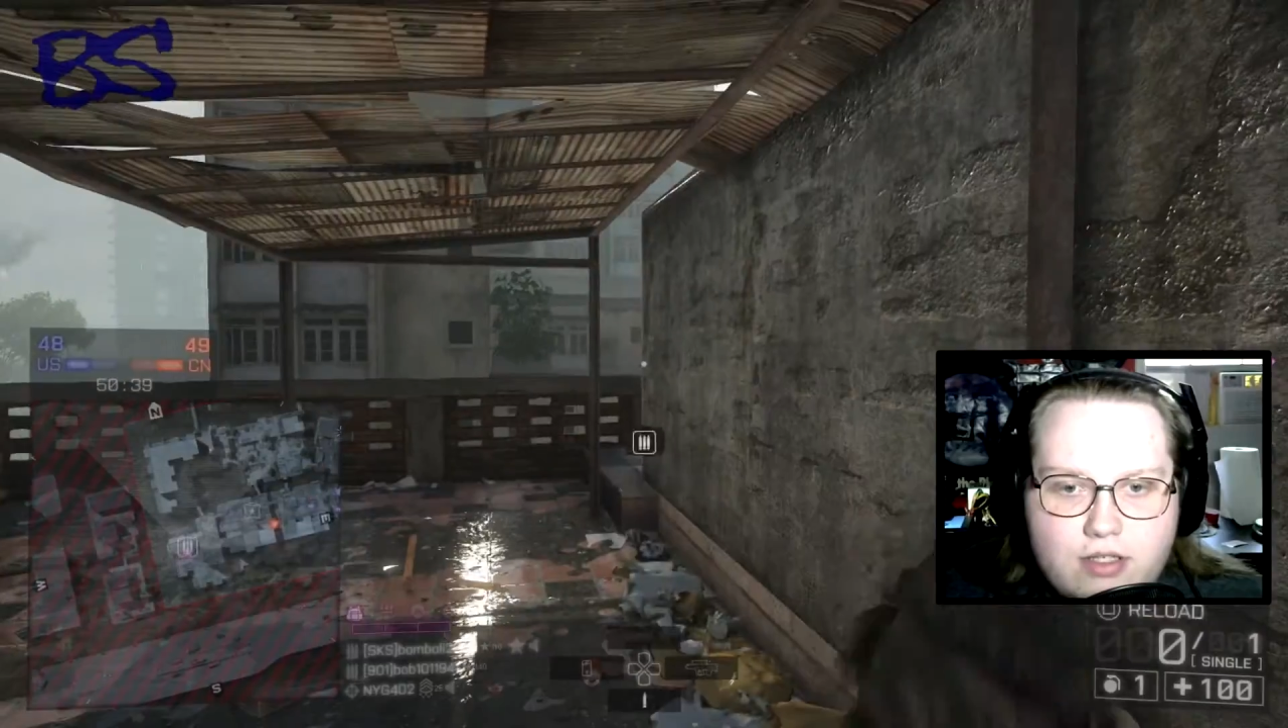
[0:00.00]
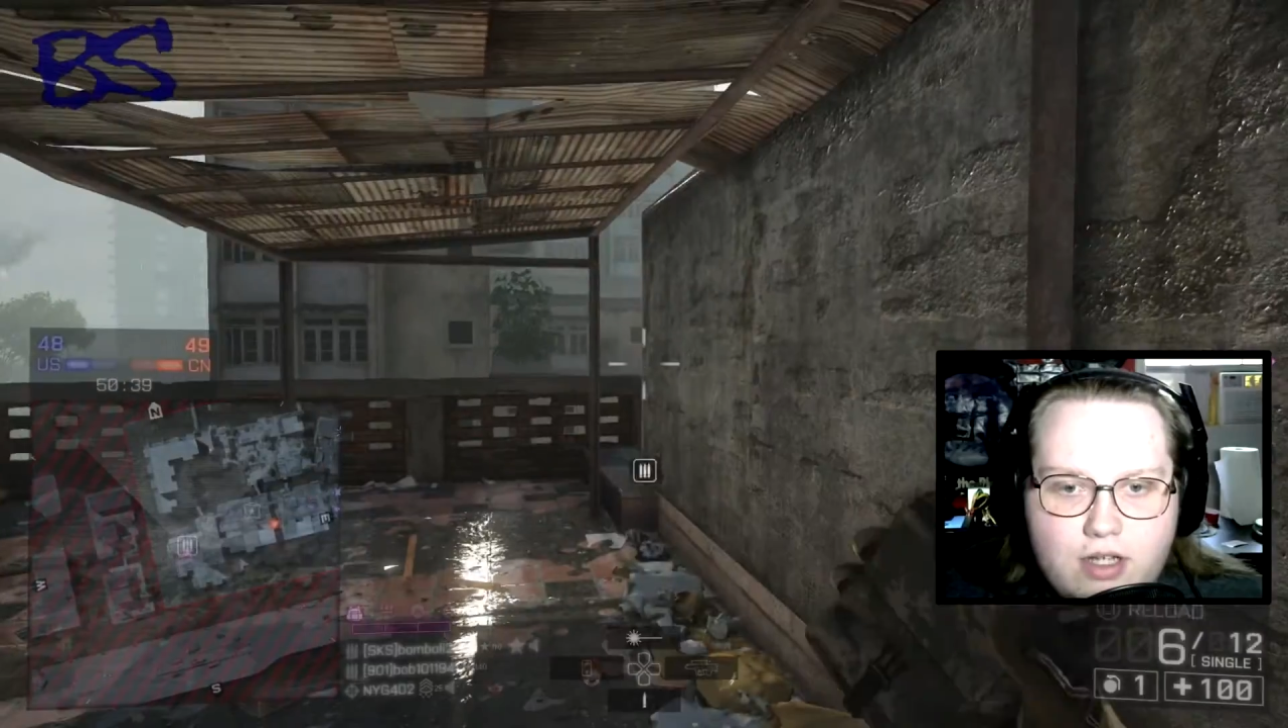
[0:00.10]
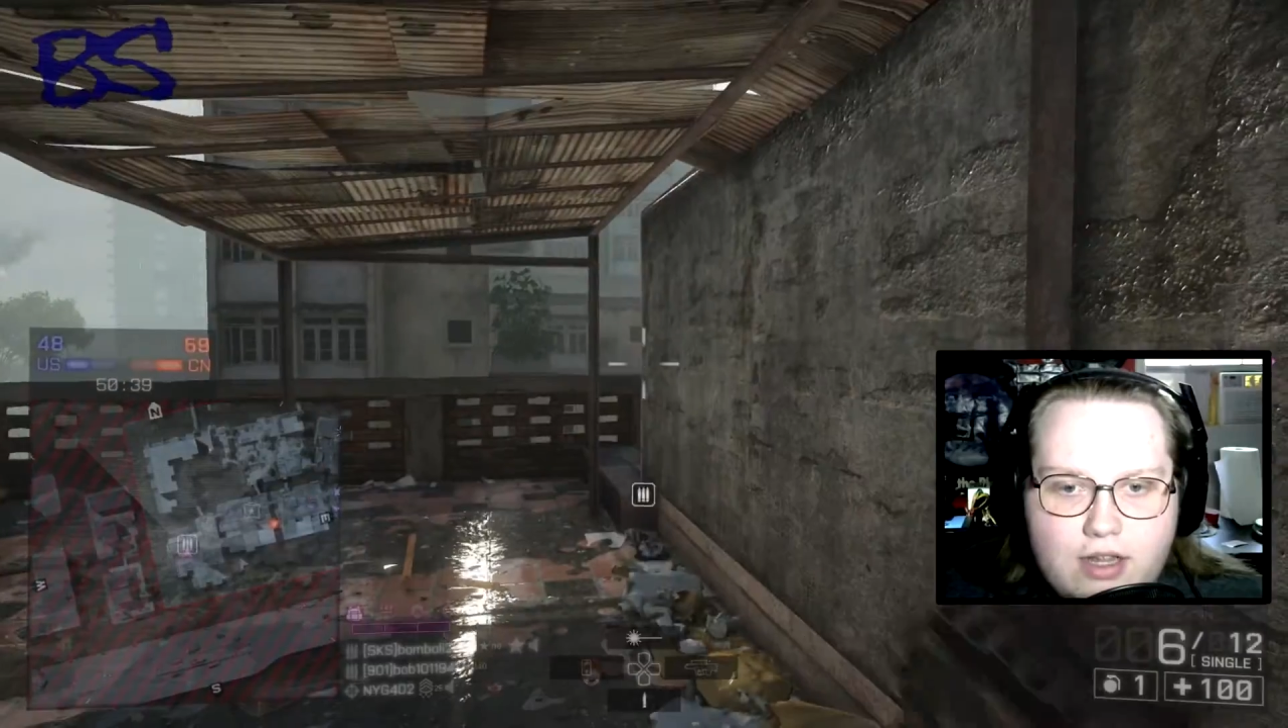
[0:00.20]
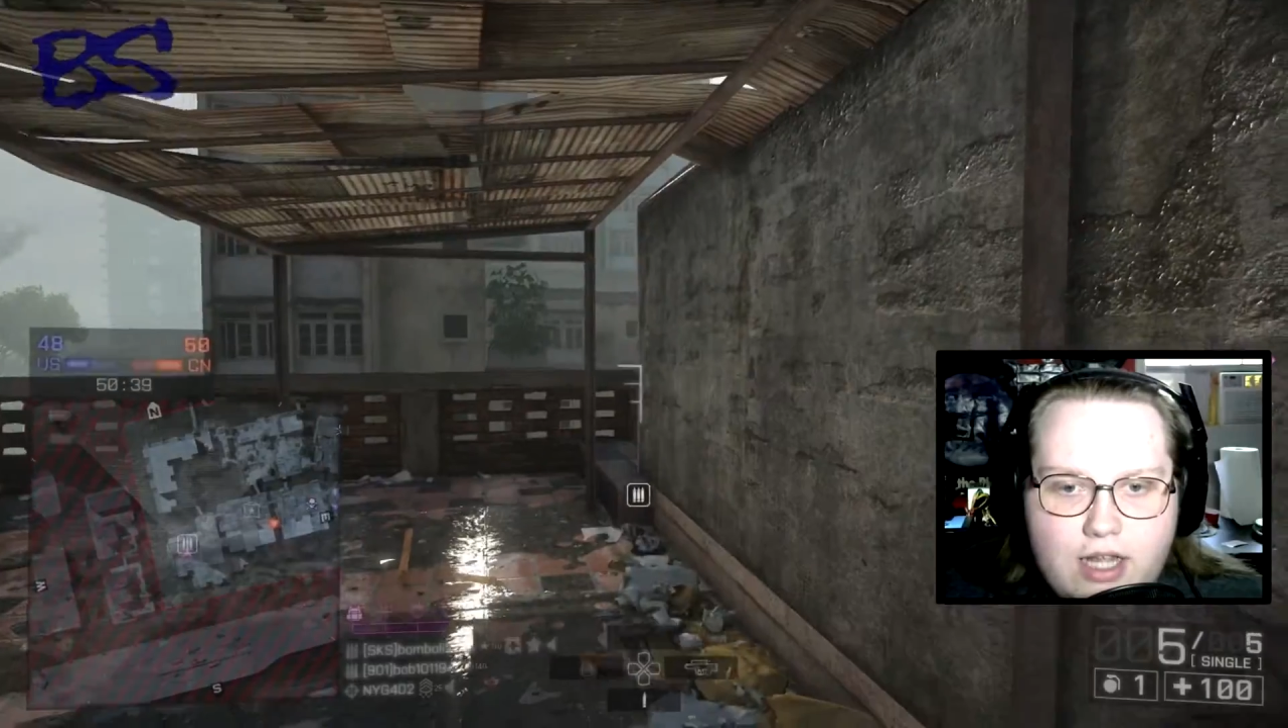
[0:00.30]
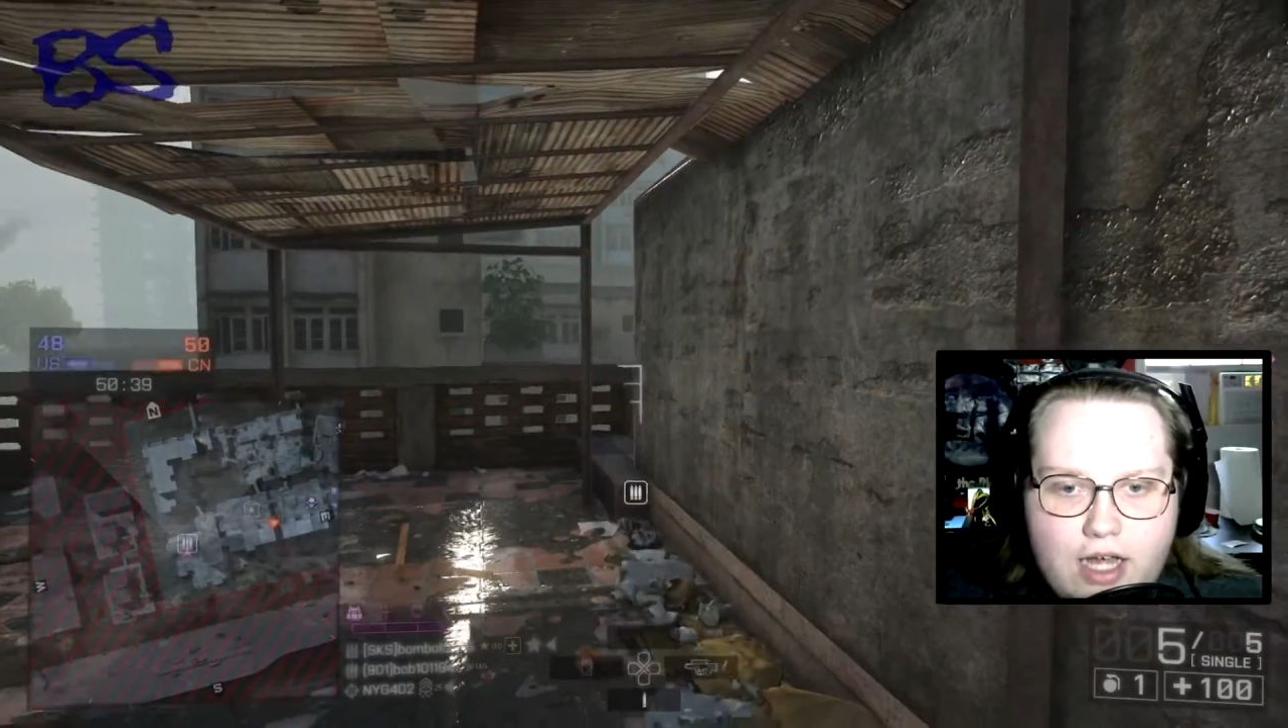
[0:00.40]

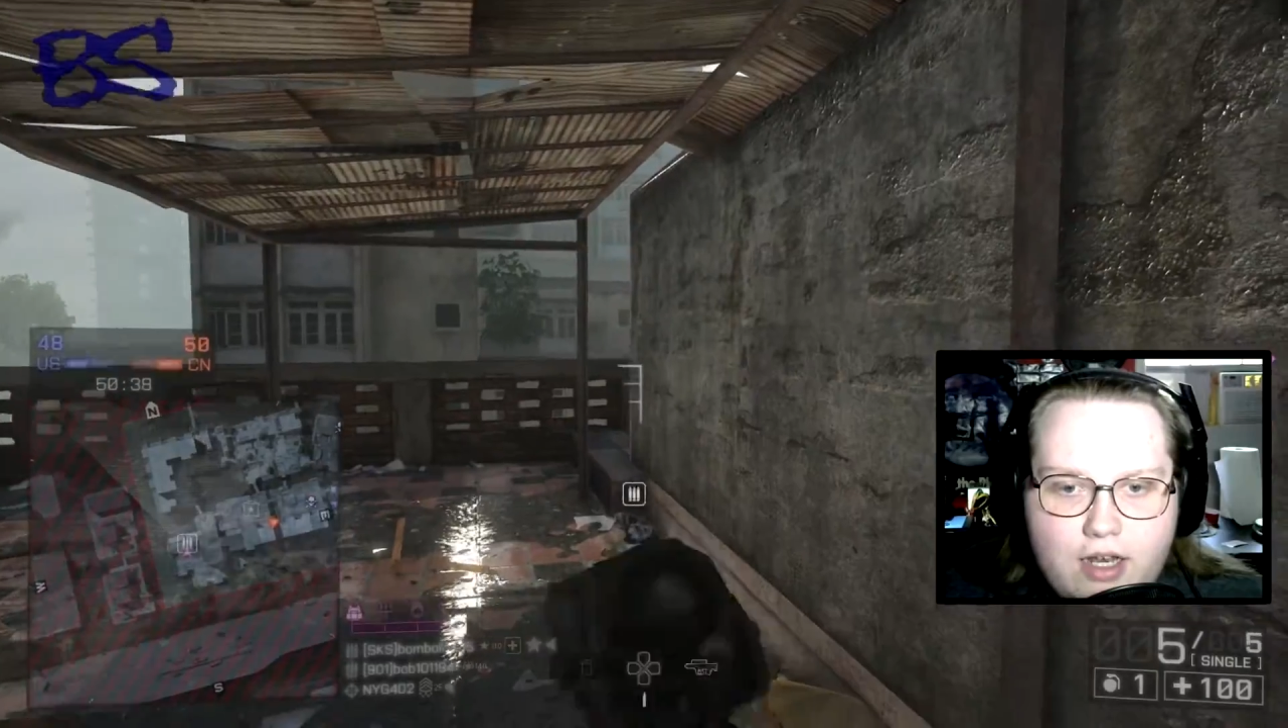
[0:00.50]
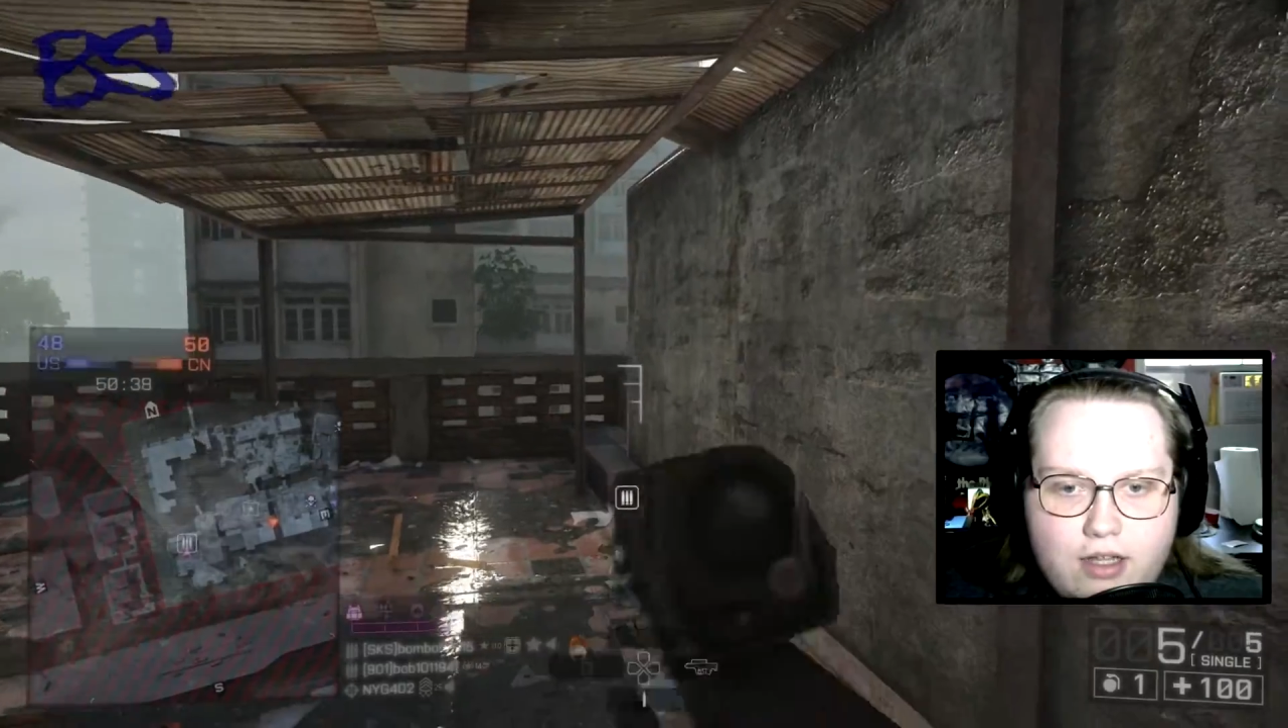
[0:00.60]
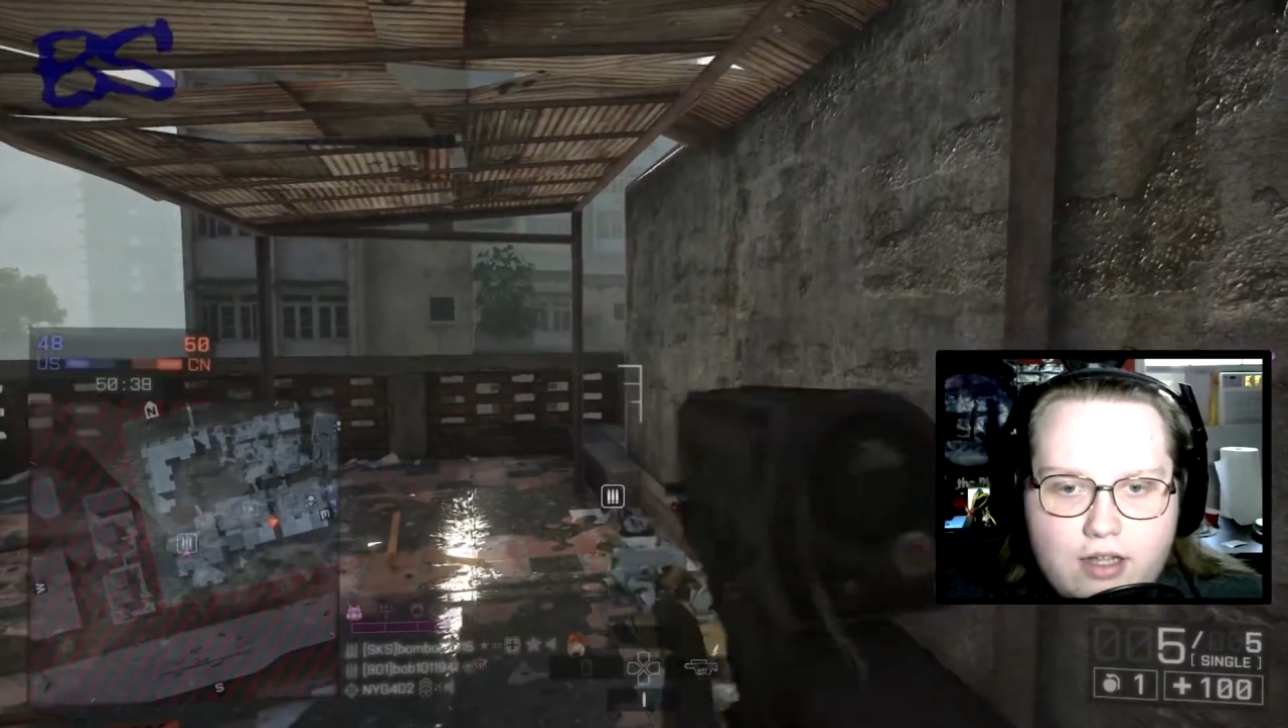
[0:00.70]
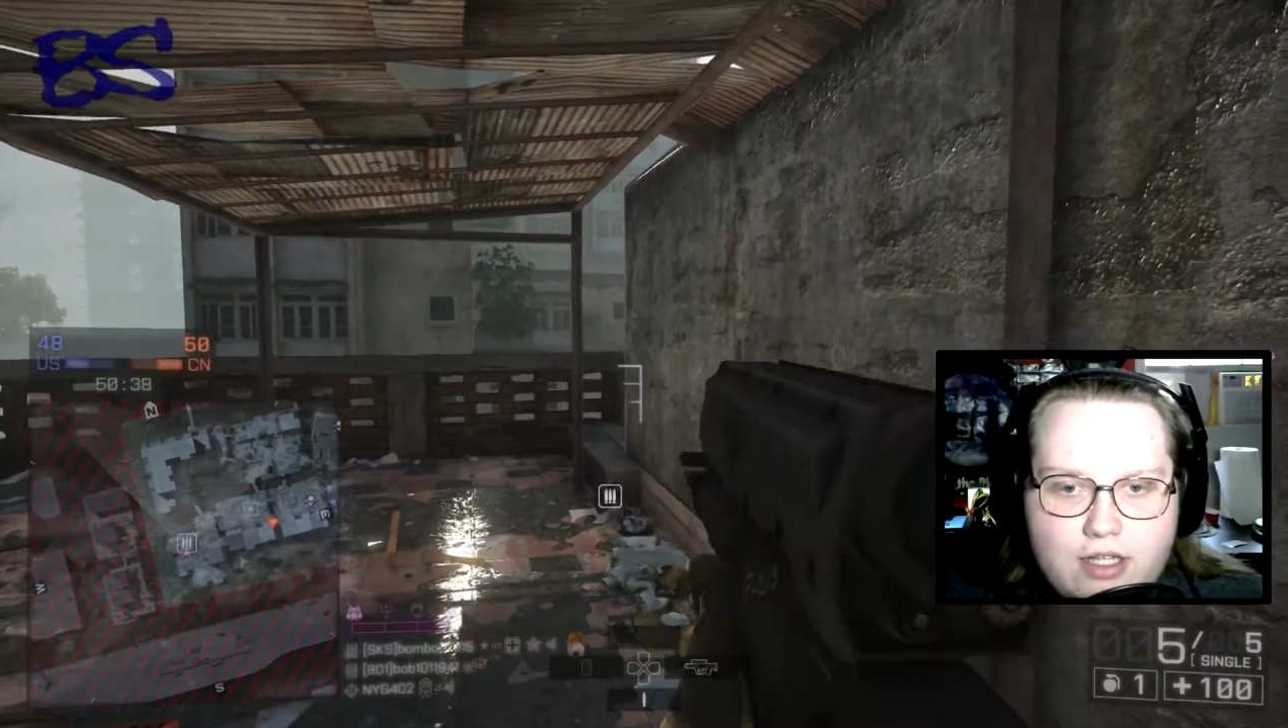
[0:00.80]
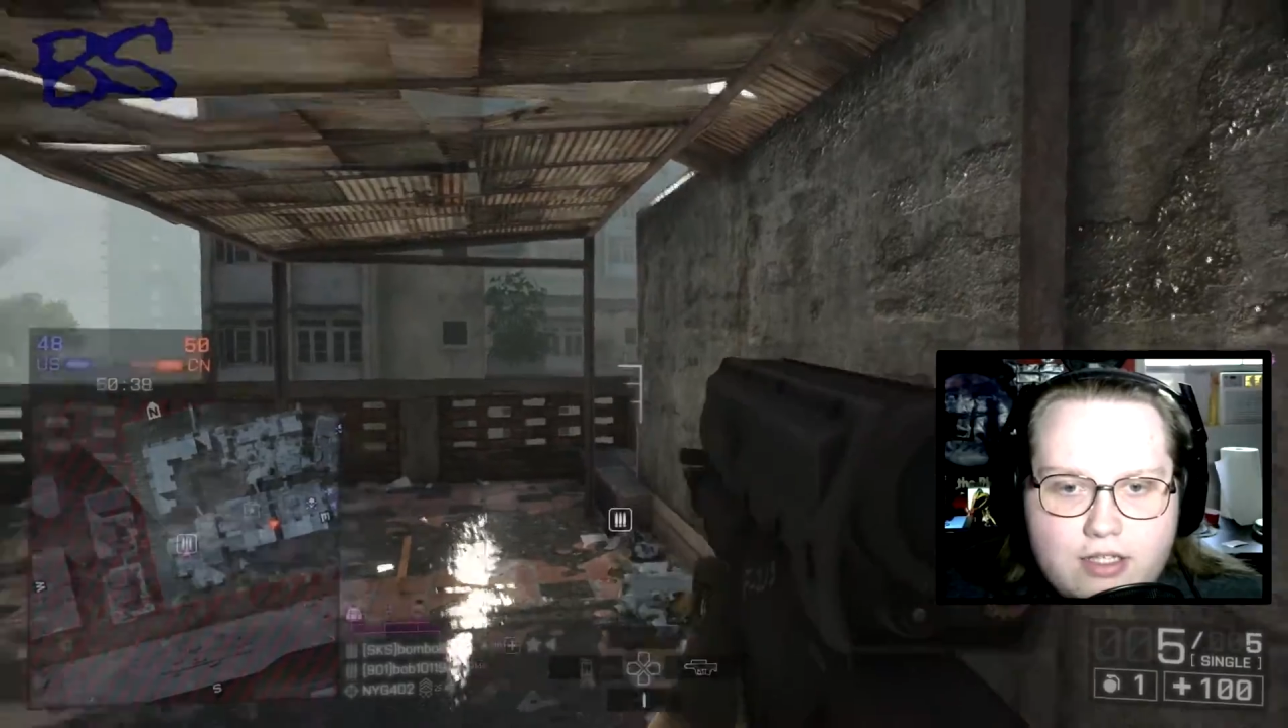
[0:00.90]
not that,
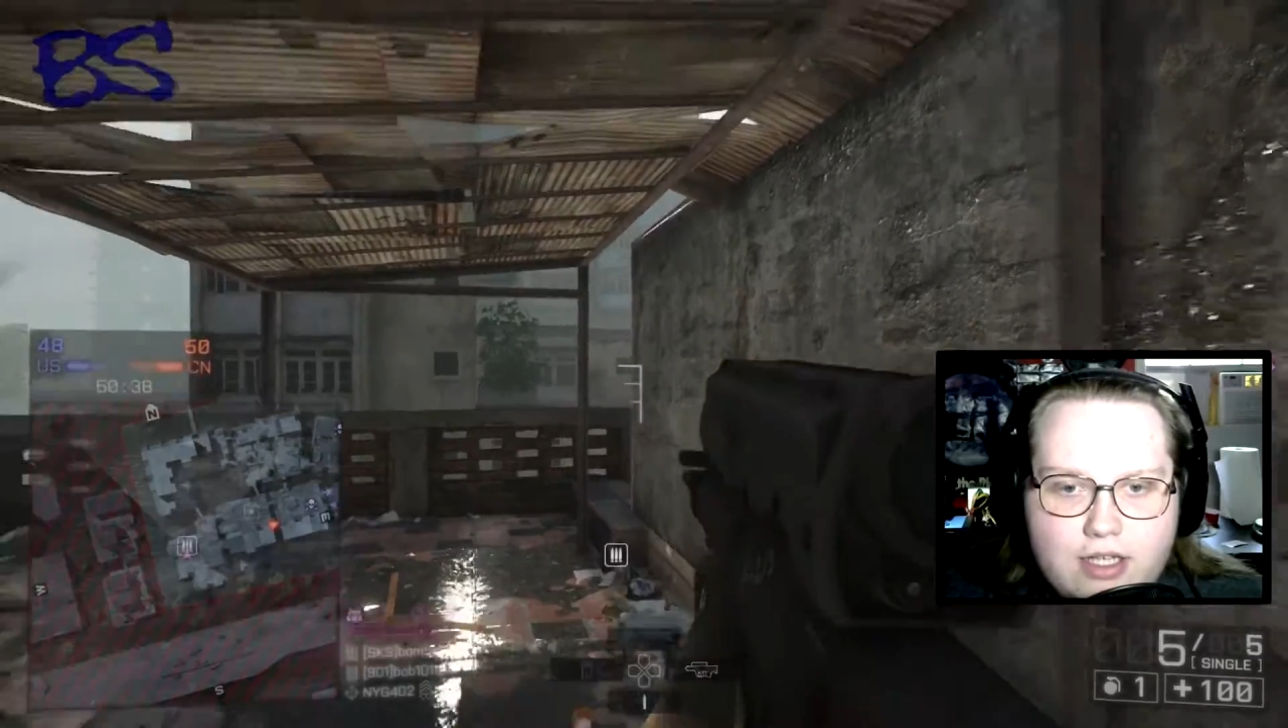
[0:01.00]
this